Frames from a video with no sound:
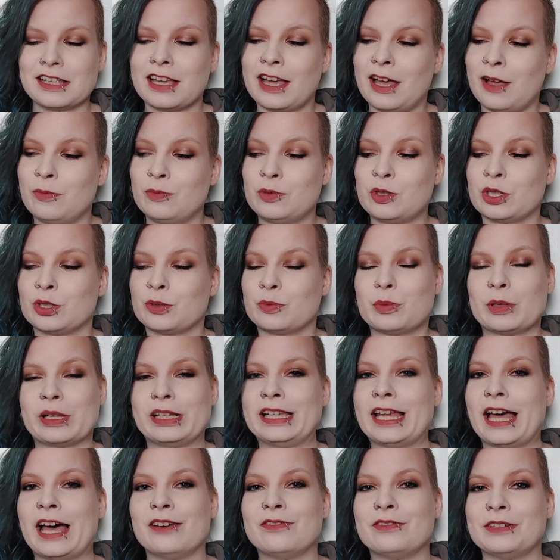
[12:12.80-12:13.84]
I've just been
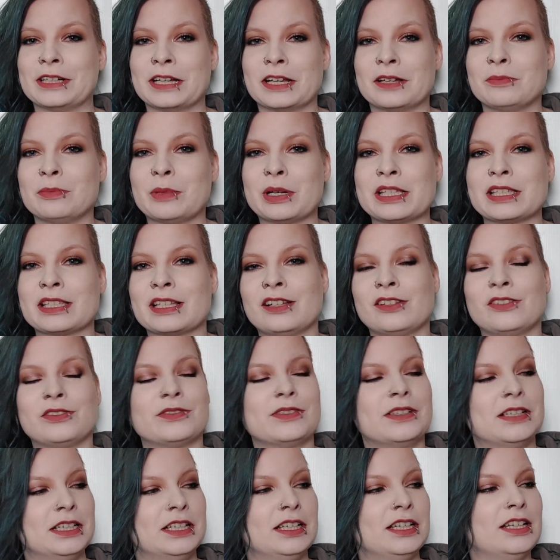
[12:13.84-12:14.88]
laughing at myself
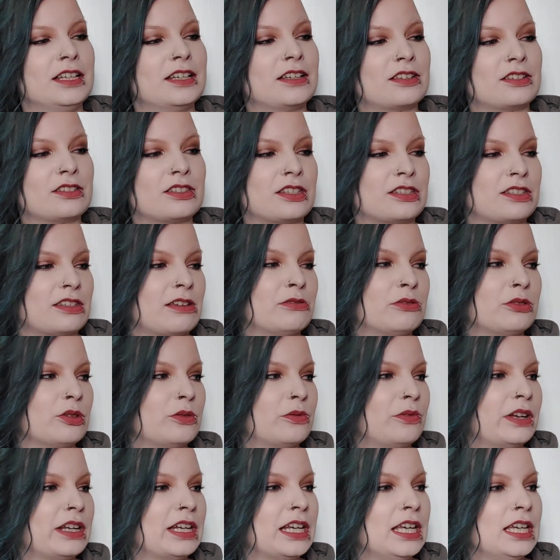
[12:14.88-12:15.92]
because it sounds so
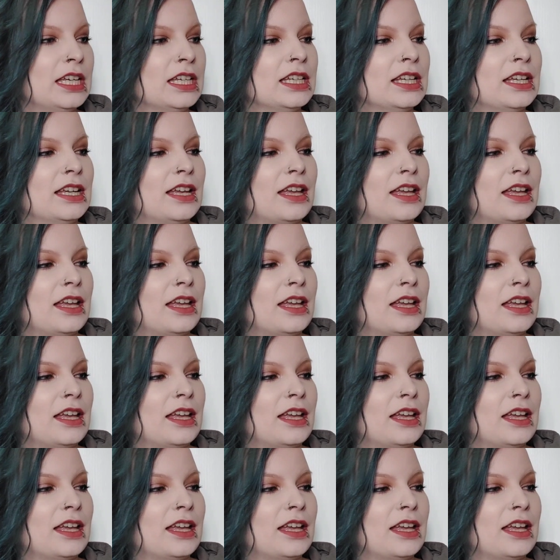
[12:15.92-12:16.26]
funny.